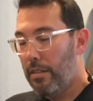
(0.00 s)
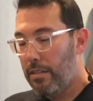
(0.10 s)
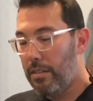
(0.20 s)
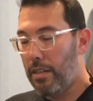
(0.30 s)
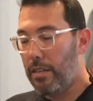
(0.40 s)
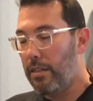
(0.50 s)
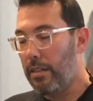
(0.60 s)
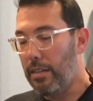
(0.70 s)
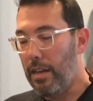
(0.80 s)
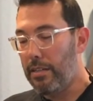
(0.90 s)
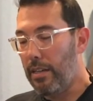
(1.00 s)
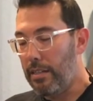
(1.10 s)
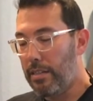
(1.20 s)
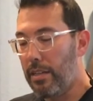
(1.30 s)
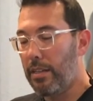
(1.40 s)
Digga, digga, da, da,
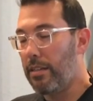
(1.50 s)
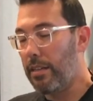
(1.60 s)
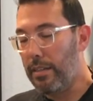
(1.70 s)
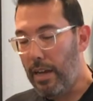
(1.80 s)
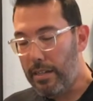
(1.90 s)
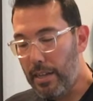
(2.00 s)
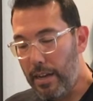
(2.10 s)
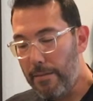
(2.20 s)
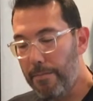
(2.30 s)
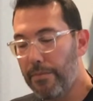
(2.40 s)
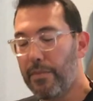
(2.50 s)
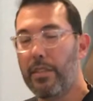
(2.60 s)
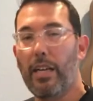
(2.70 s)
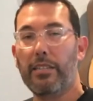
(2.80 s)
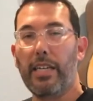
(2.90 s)
digga, digga, da, da. Now
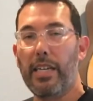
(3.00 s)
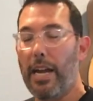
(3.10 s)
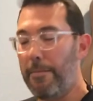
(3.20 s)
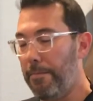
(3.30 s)
I'll take it out.